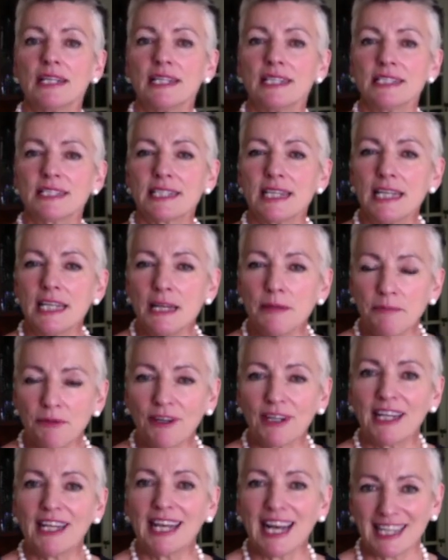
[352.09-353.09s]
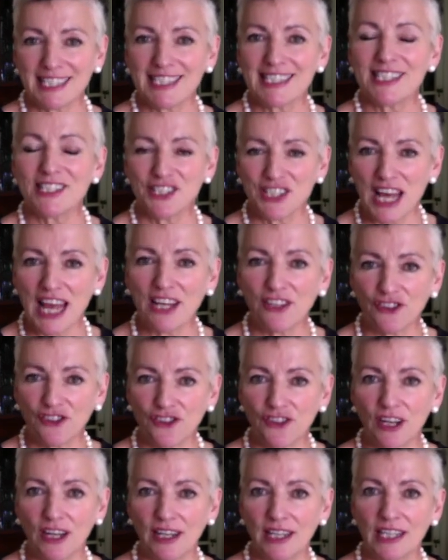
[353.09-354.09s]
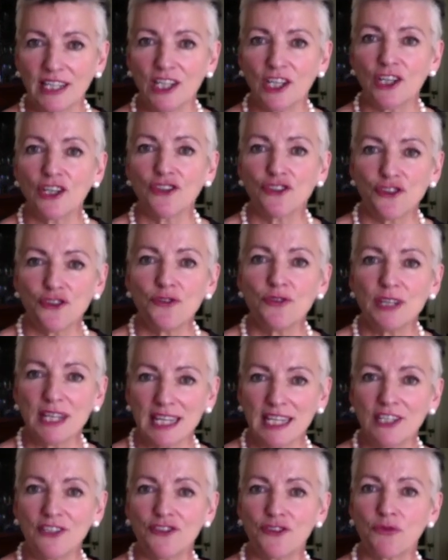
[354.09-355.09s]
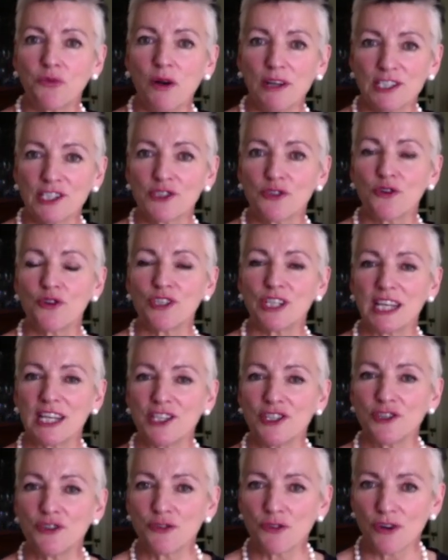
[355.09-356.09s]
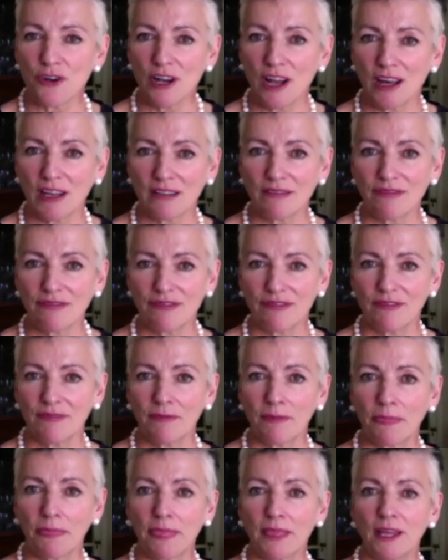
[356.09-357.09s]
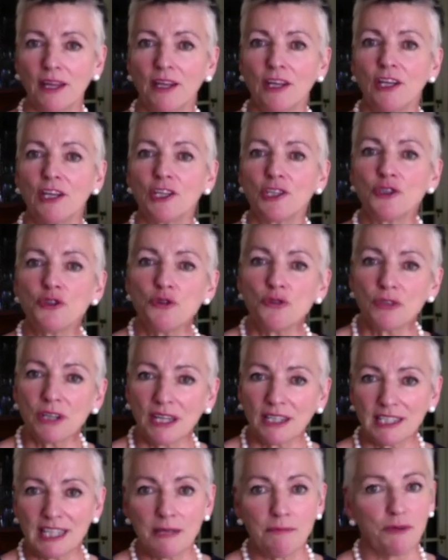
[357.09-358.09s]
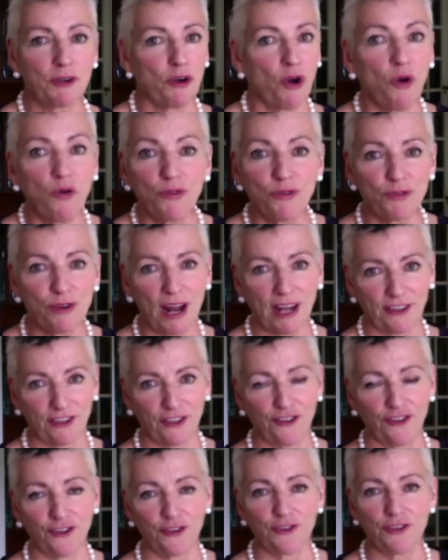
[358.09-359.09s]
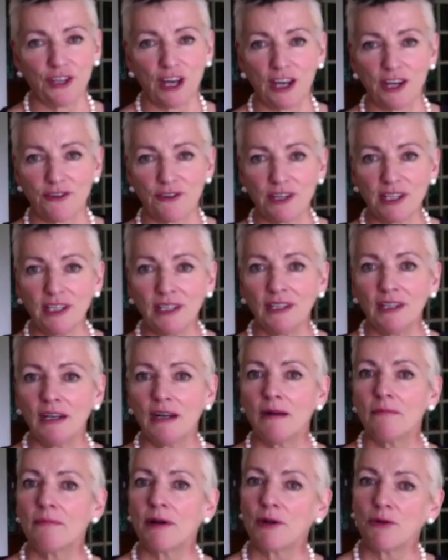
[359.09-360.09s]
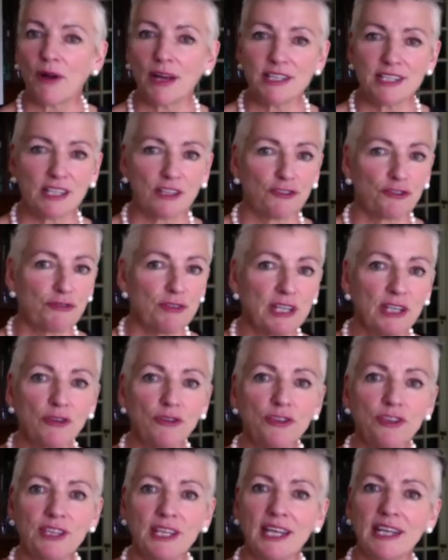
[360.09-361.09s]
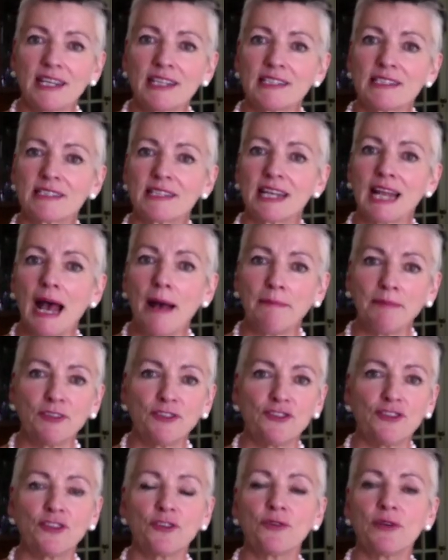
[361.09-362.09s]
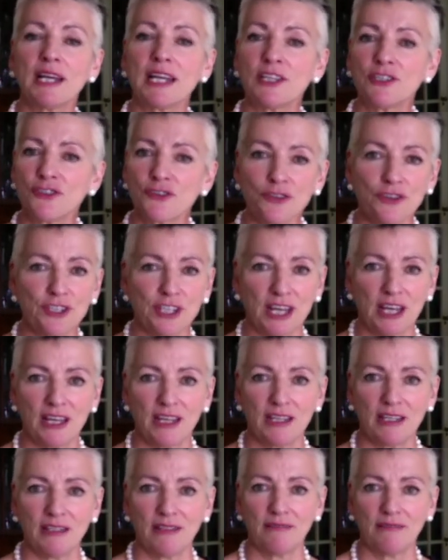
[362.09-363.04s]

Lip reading: Deliberately and intentionally tune in to what is good in your life. You can keep your own gratitude diary by writing three good things that happened to you in your day.